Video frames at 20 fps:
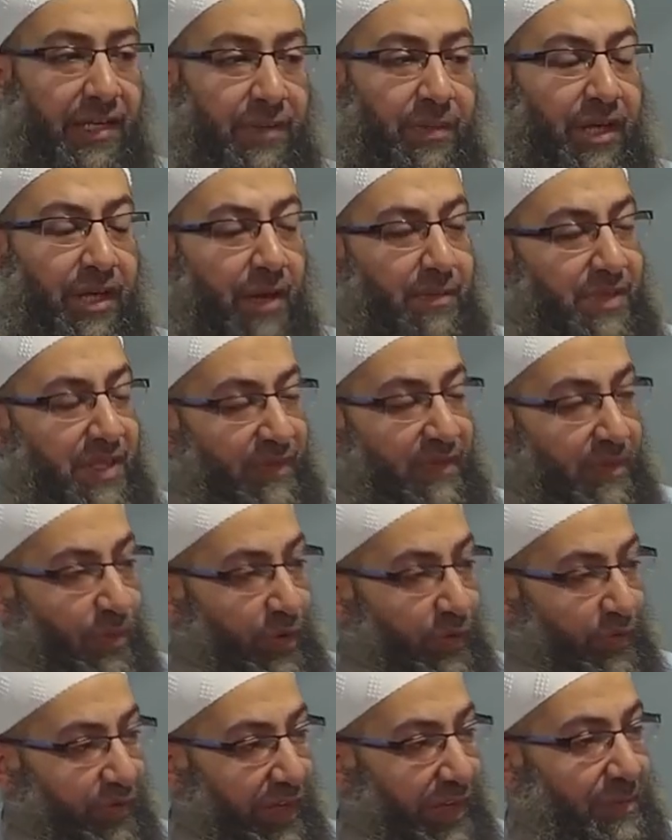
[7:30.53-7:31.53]
and he becomes even
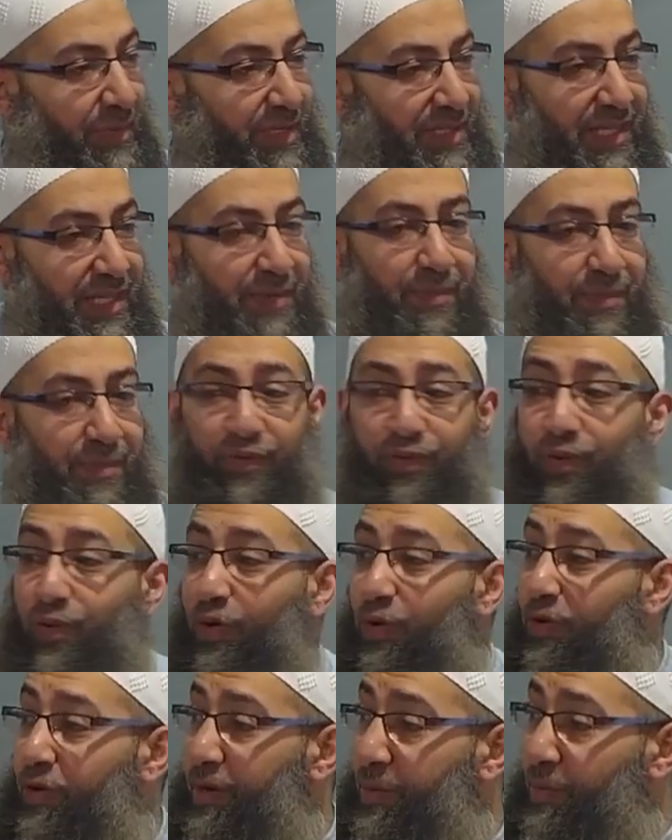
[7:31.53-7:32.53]
more famous than
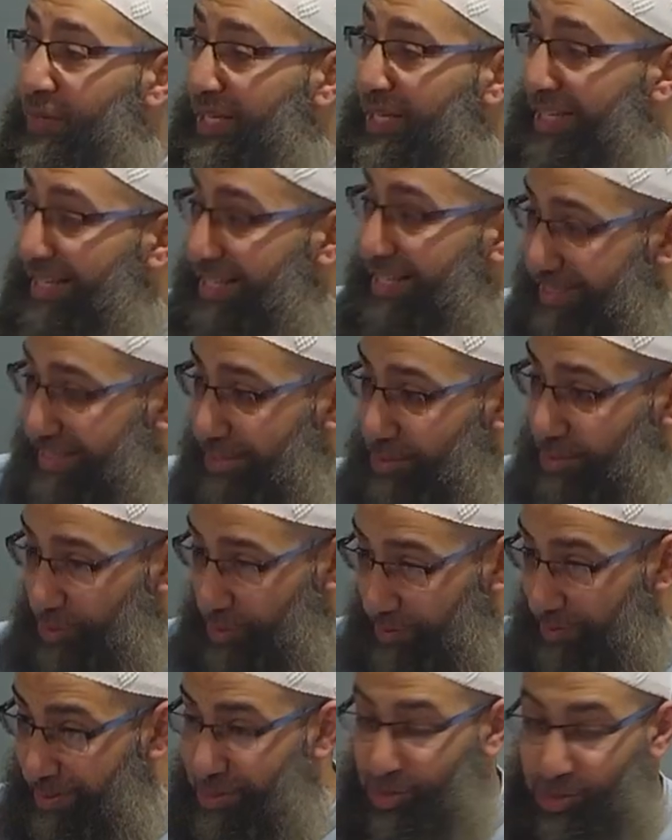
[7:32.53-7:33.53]
before. And when he gets into
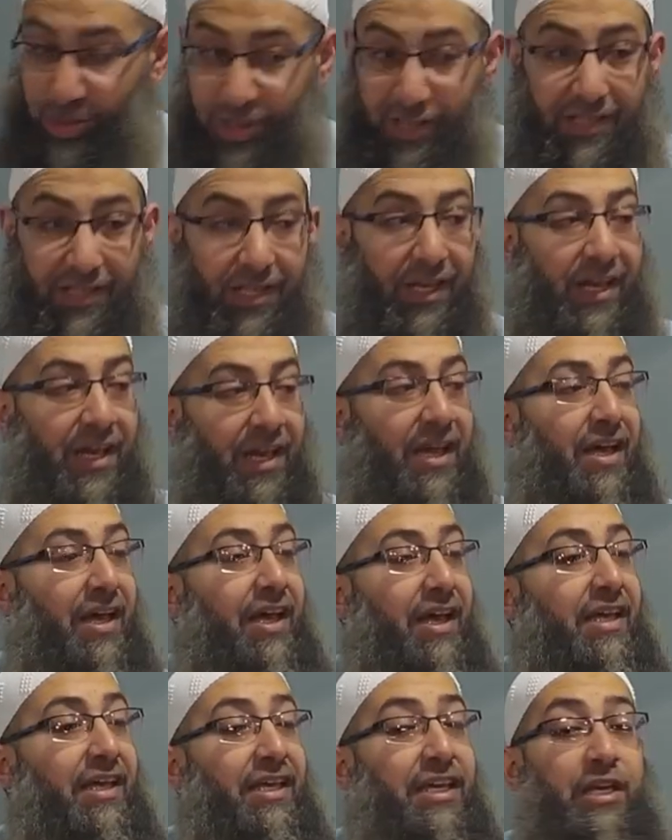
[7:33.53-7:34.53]
the masjid,
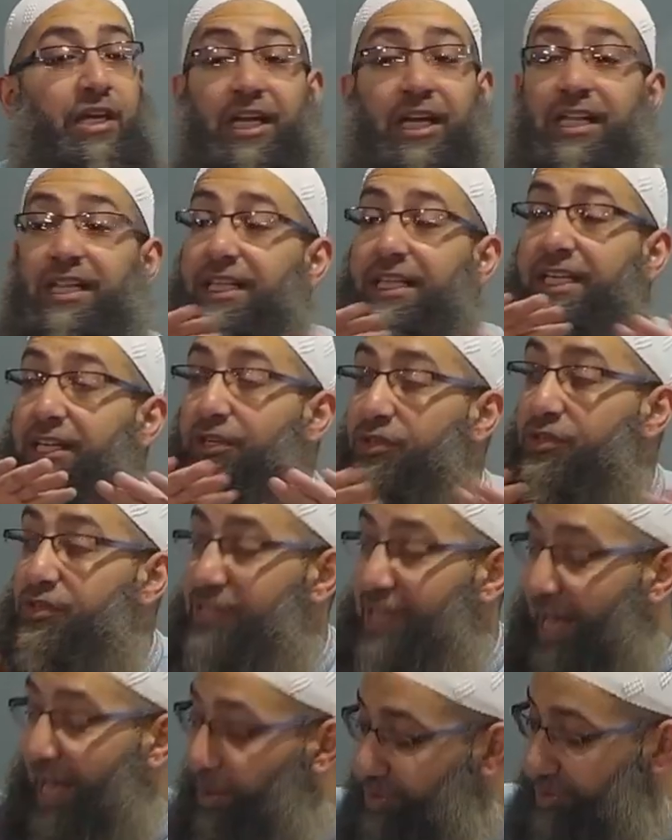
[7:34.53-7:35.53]
he
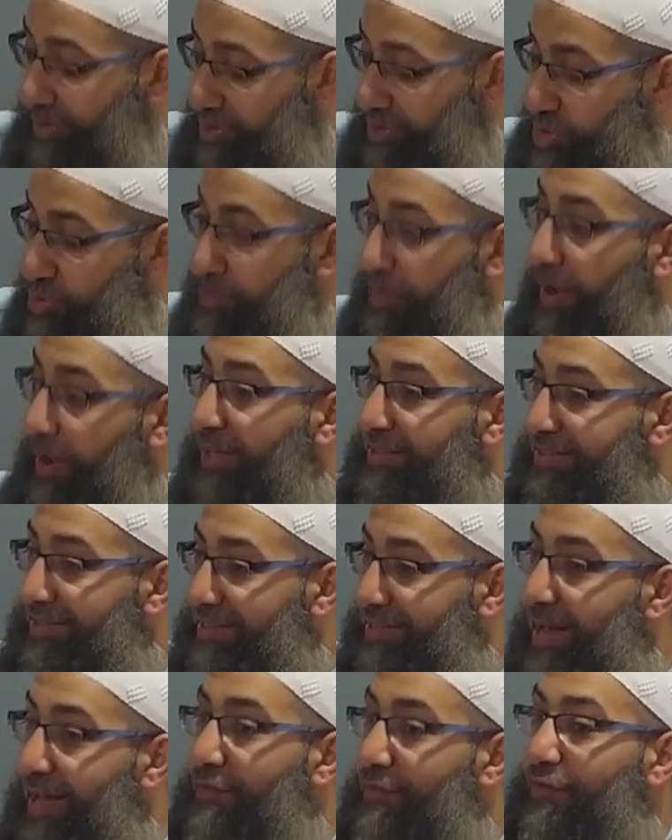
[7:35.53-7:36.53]
clears out a spot
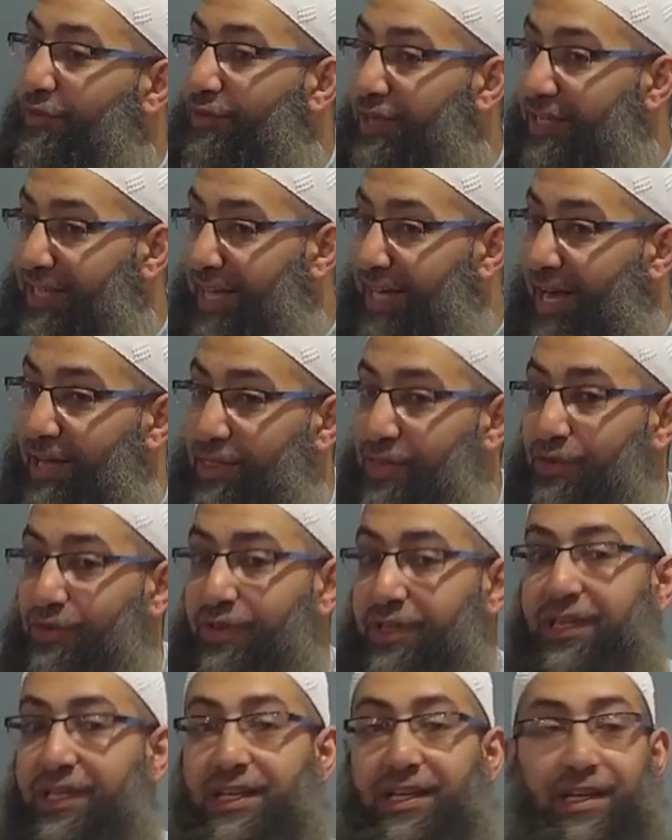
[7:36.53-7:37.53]
in every
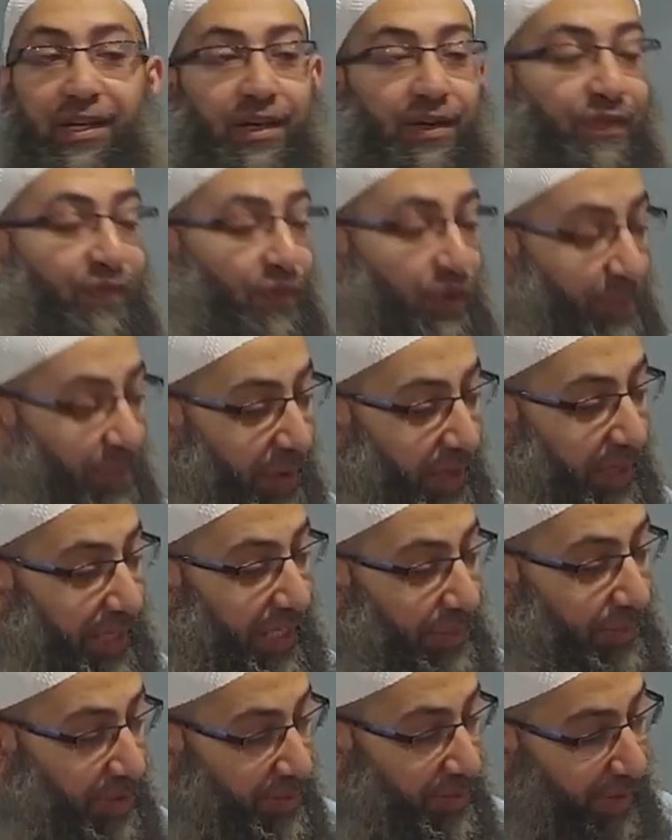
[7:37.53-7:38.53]
gathering for
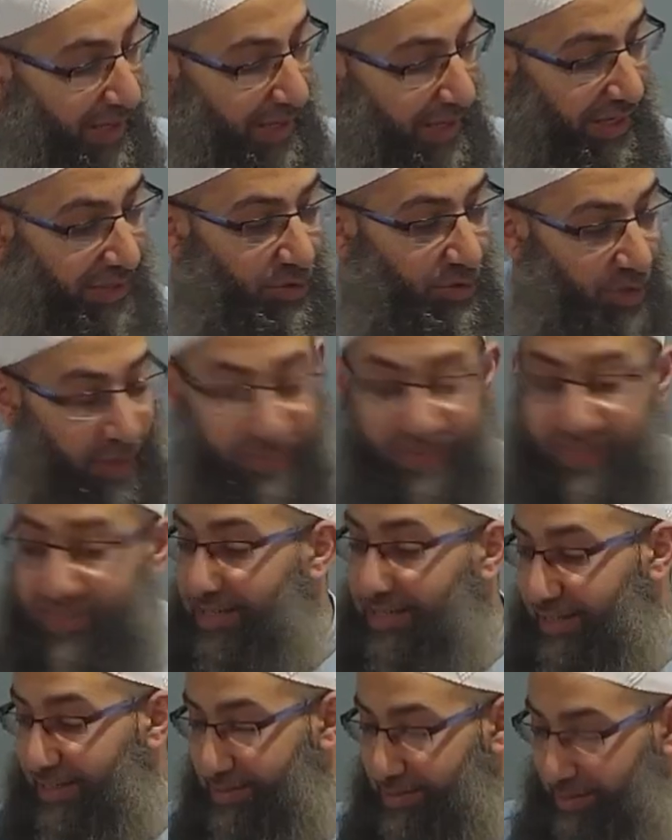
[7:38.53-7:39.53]
Baqi ibn Makhlad to come
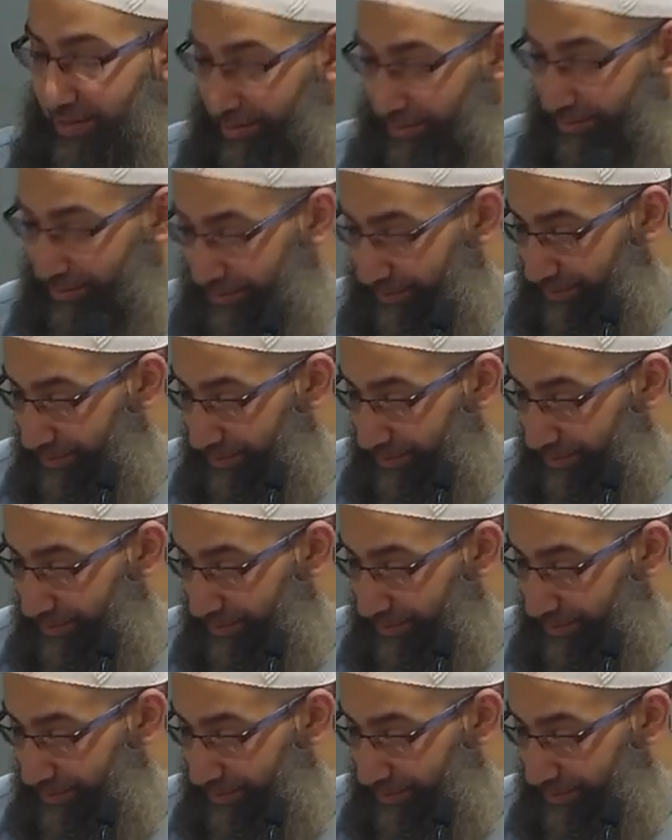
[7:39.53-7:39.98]
sit next to him.